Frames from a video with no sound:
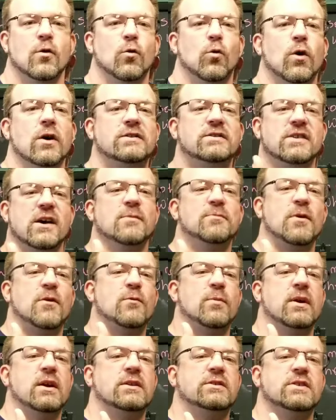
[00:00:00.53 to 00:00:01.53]
What's up,
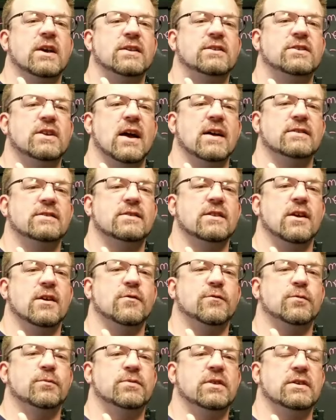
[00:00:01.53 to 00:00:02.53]
everybody? Jed Johnson here
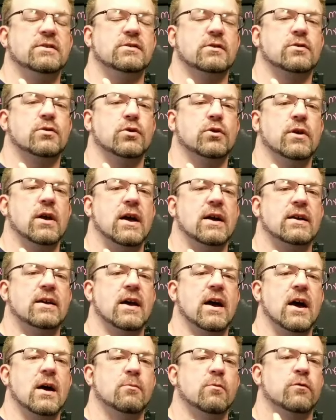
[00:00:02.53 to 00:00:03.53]
from
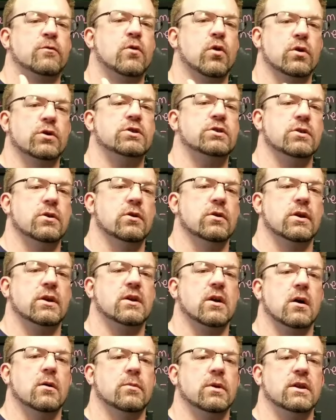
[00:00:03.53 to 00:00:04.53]
DieselCrew.com. Of course, you know they
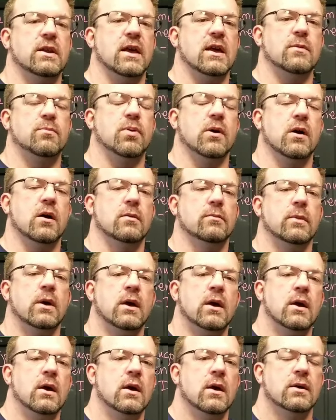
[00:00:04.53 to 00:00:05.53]
call me Napalm.
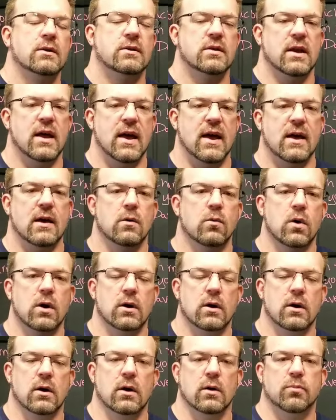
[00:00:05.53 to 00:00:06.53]
Today, I want
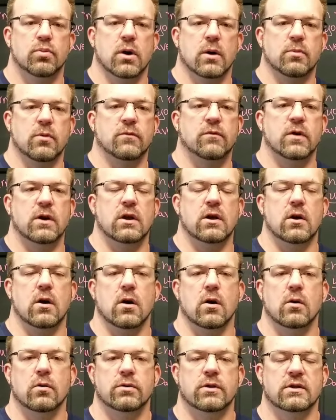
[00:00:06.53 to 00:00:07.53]
to put up a
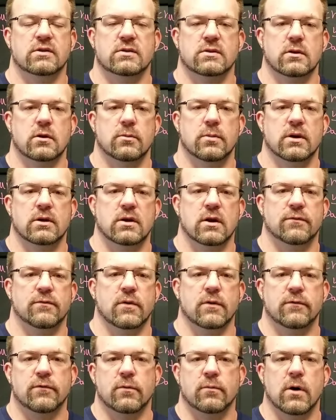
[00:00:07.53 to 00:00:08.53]
video that's a little bit
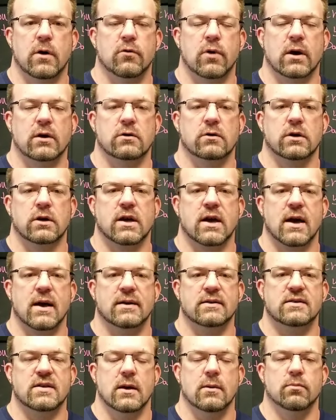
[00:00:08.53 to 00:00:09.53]
different from my regular
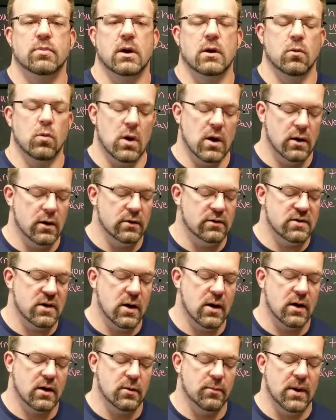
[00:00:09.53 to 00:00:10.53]
content, but I want to
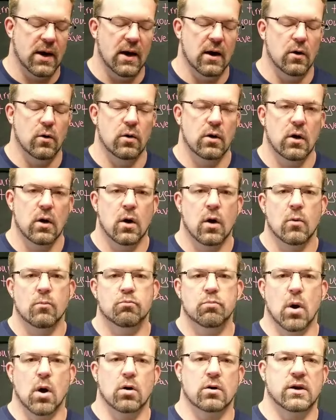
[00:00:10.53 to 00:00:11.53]
talk about
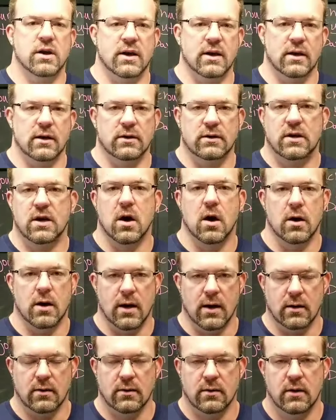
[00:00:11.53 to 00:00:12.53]
bulking and cutting